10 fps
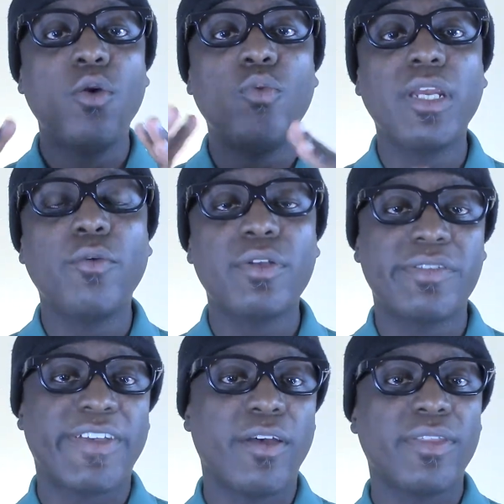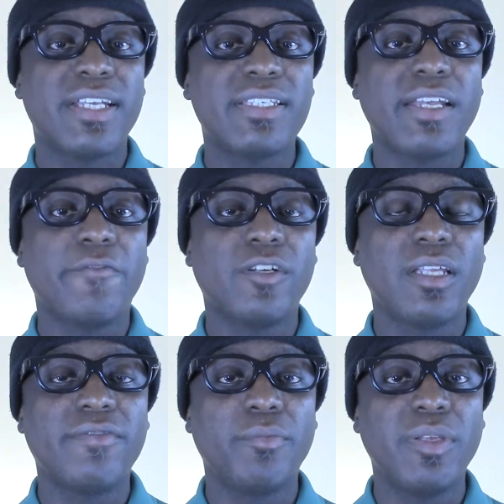when it was found that several
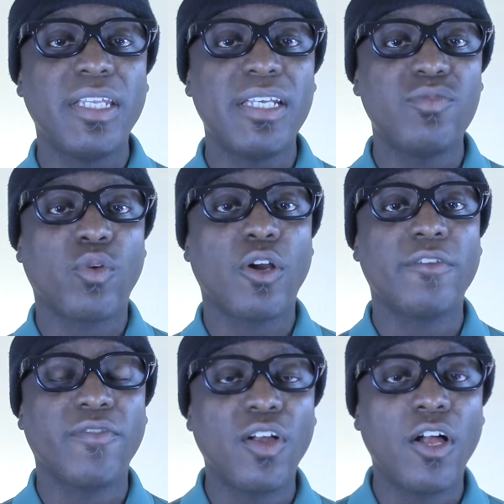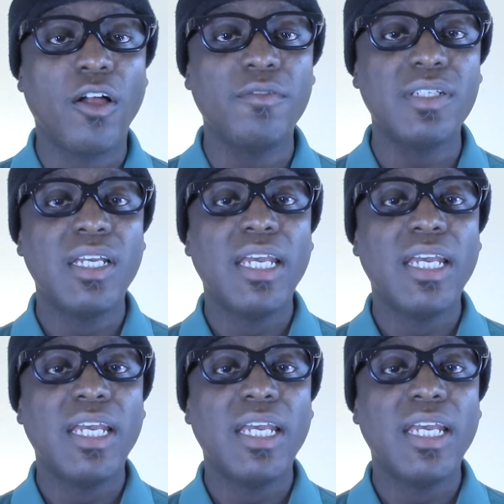of the police were involved